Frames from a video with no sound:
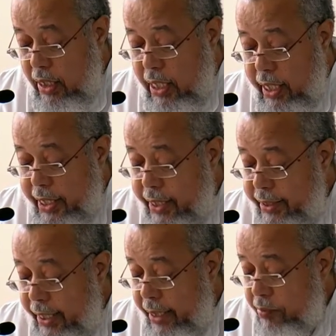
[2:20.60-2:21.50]
At that
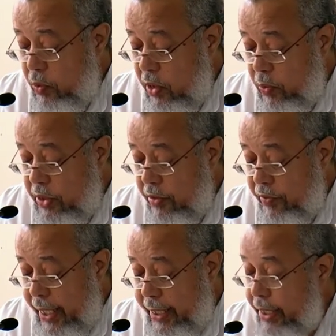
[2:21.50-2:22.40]
time, the world was
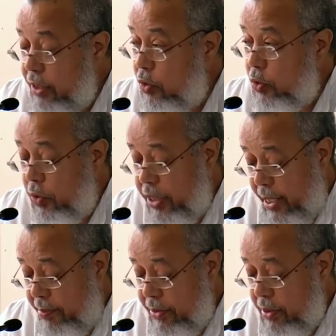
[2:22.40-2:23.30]
divided into two
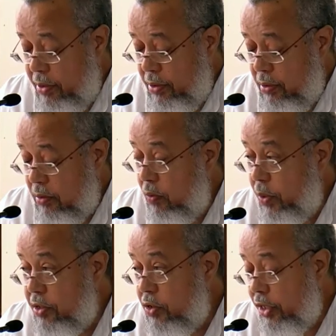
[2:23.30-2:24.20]
camps:
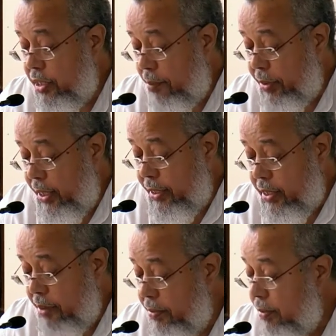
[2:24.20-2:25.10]
Western
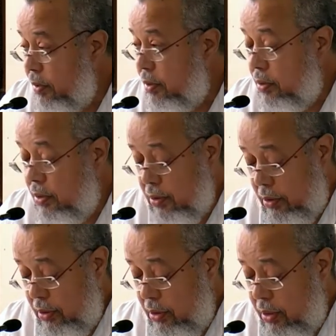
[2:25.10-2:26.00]
capitalism,
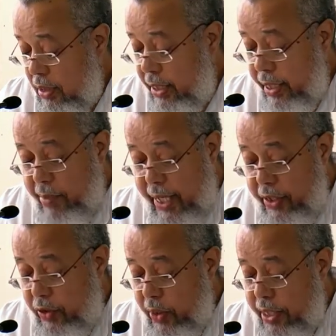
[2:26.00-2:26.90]
led by
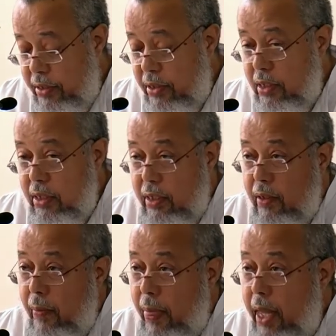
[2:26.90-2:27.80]
the US,
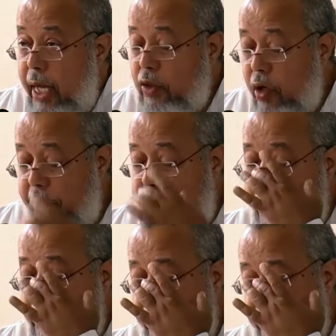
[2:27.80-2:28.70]
and
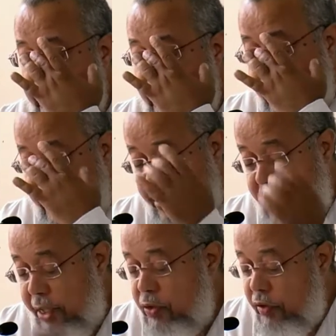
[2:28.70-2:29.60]
communism, led
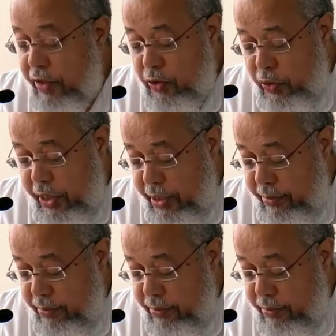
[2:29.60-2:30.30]
by the Soviet Union.